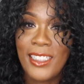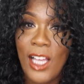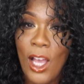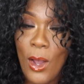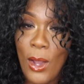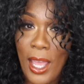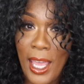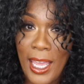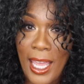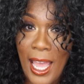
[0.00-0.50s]

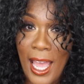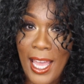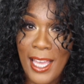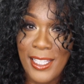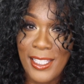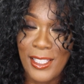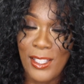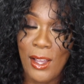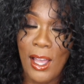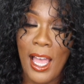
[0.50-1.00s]
Okay
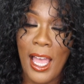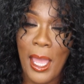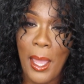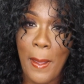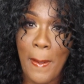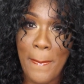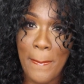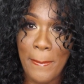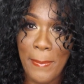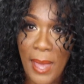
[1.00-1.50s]
guys, so I
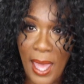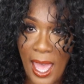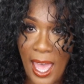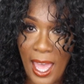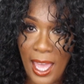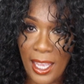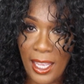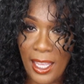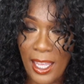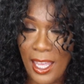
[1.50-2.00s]
am
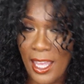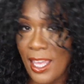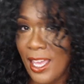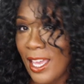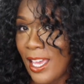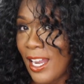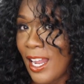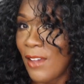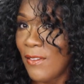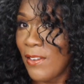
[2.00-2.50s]
back
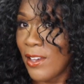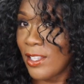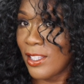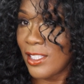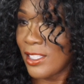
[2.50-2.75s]
and I found